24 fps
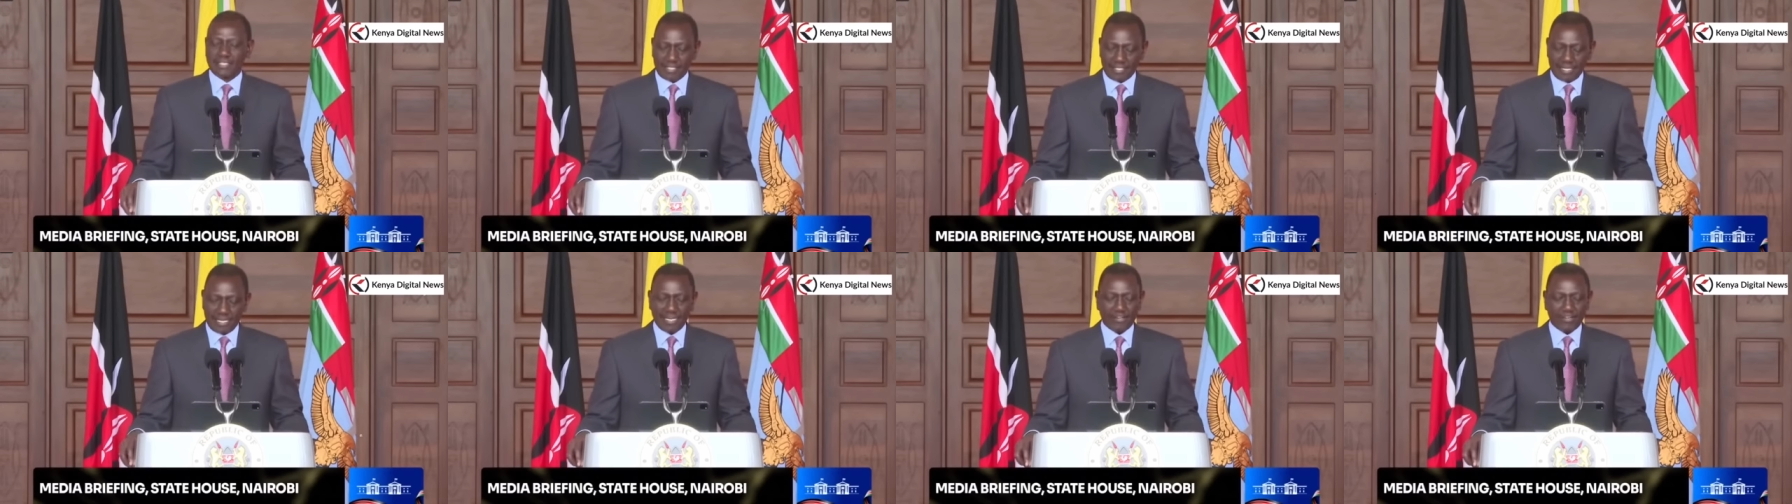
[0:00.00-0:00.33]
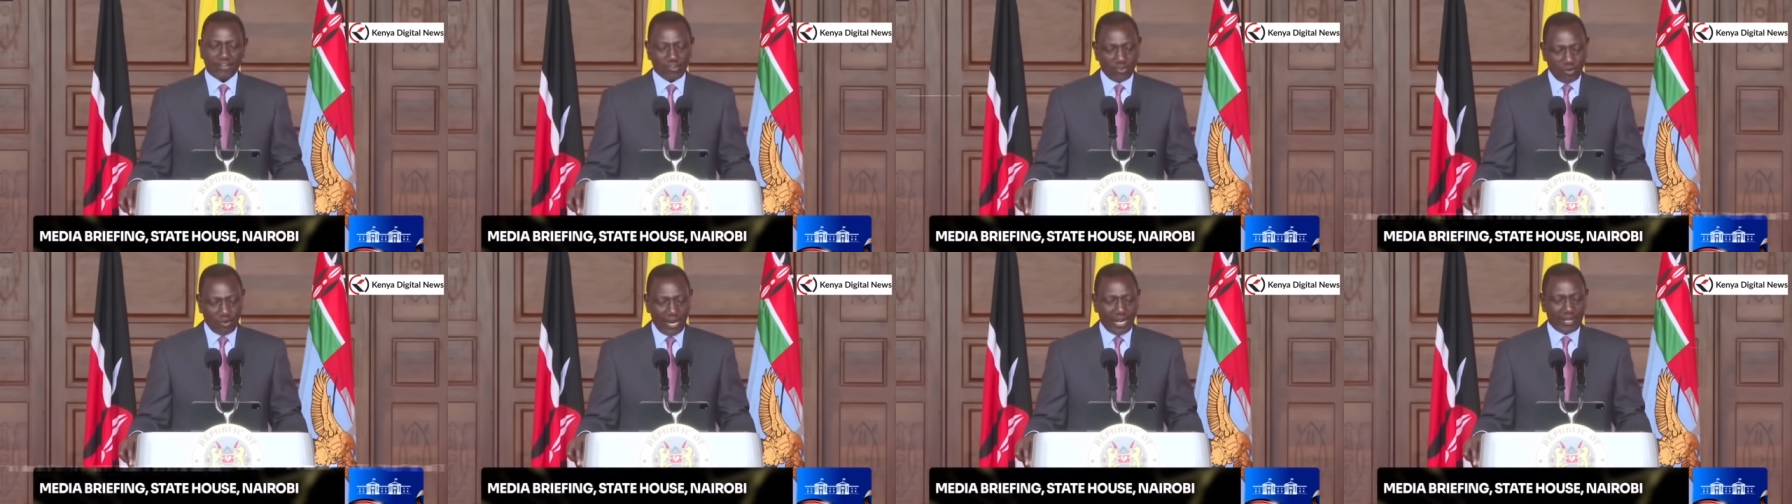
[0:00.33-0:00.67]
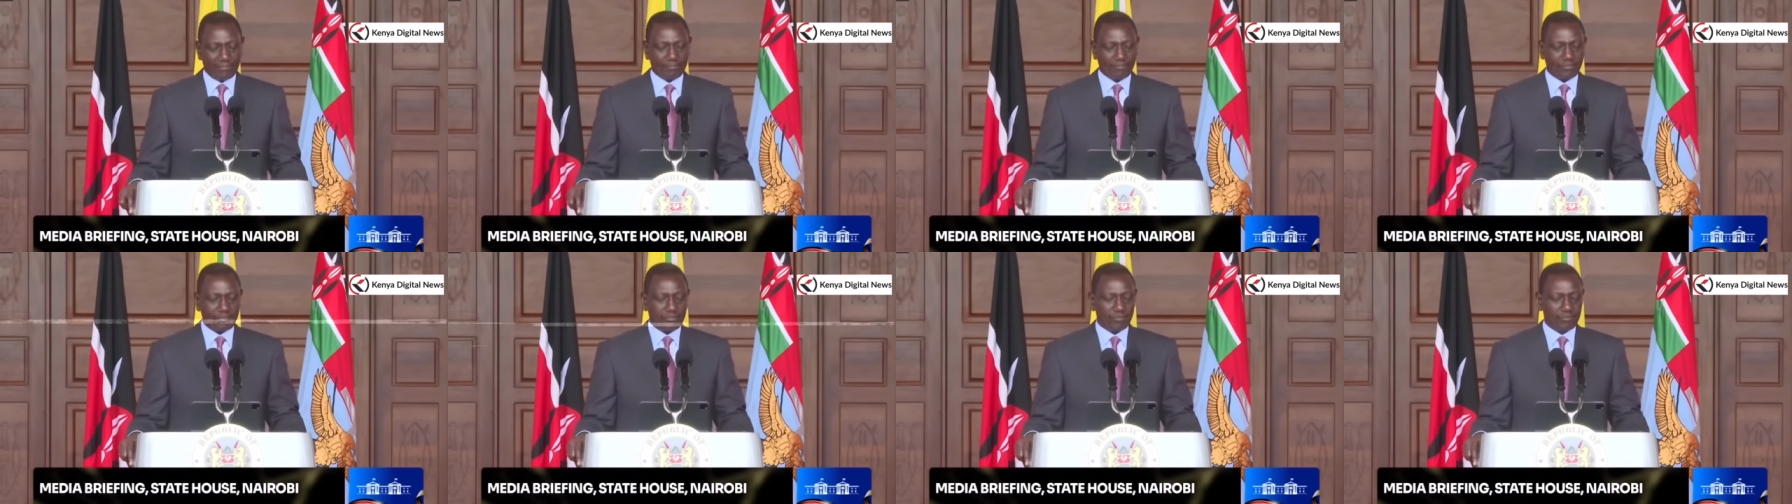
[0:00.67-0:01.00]
prepping
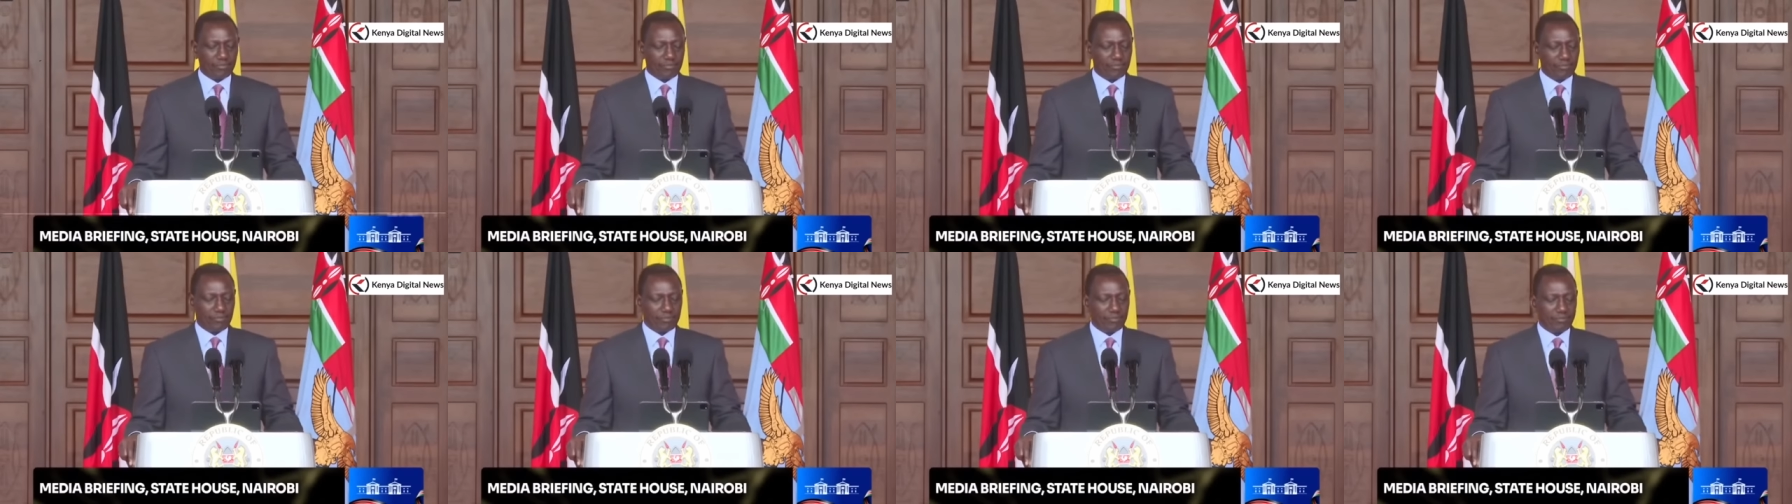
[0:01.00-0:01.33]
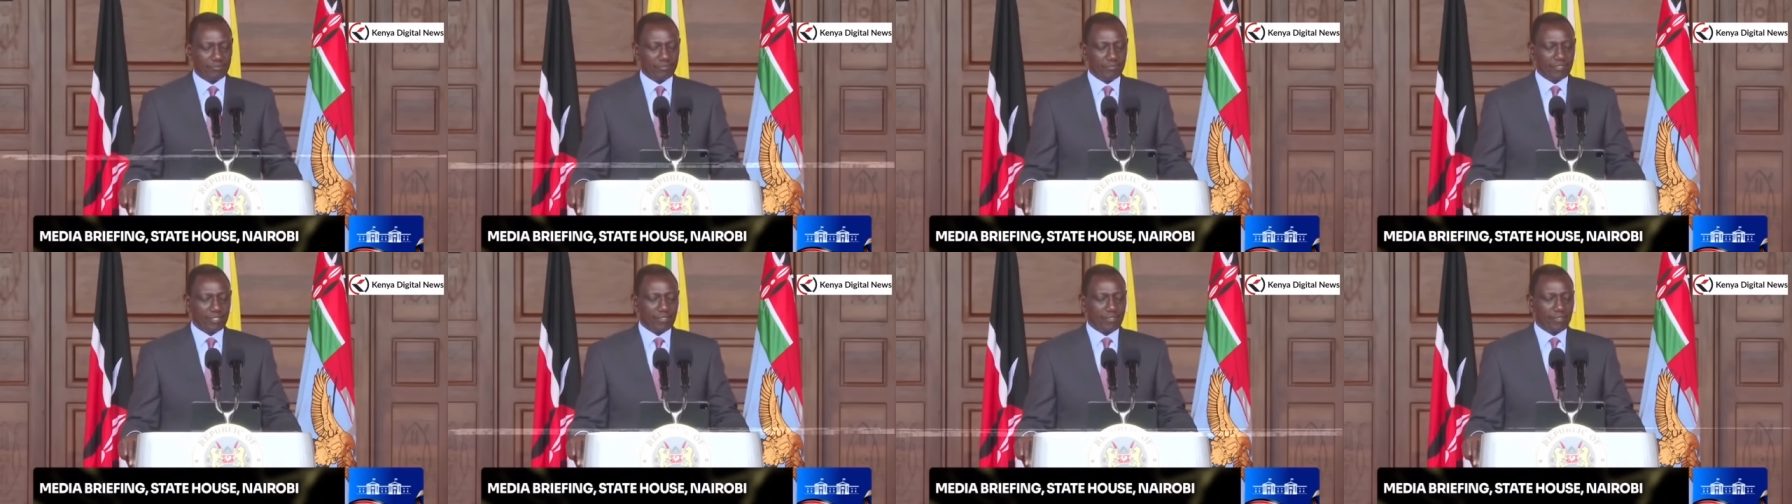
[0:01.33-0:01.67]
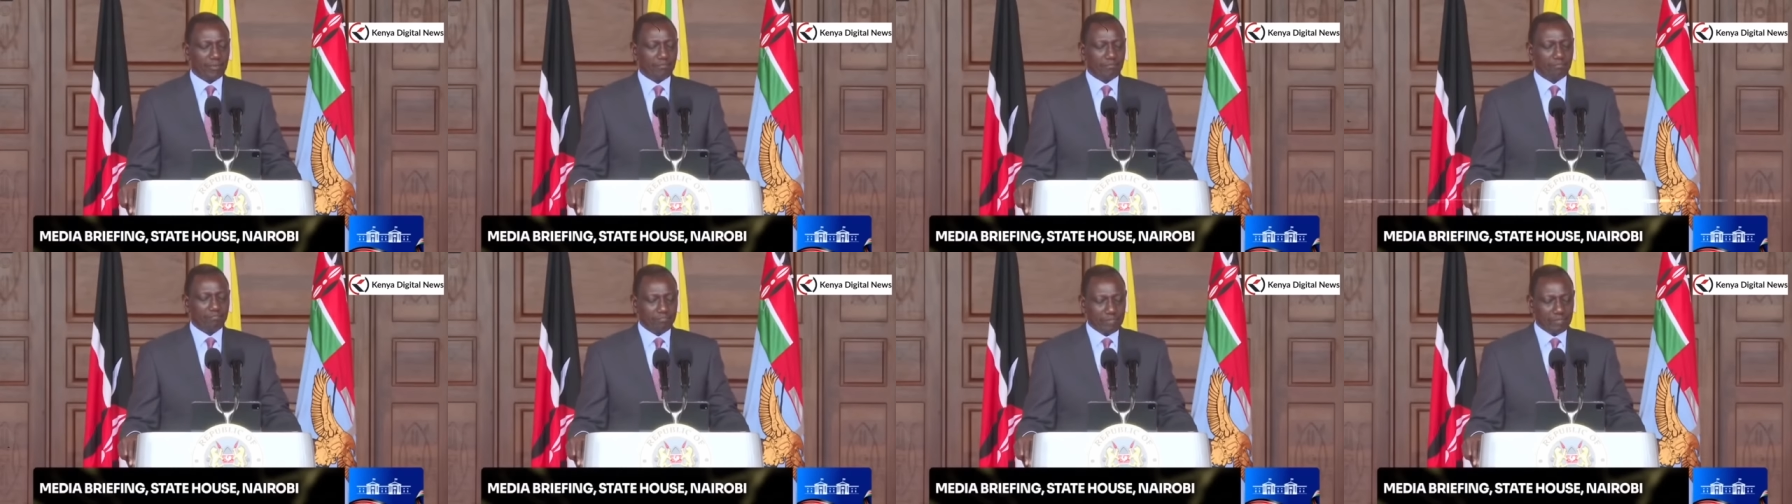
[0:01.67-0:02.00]
violent suppression of
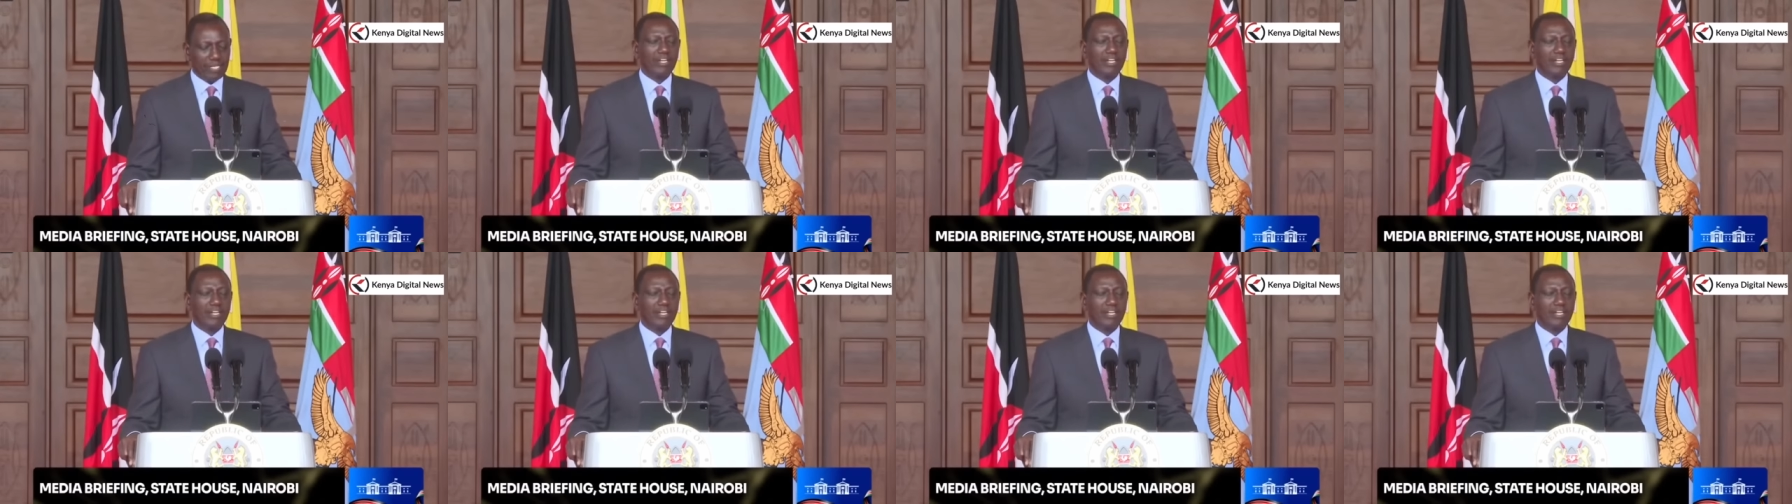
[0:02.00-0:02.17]
protest,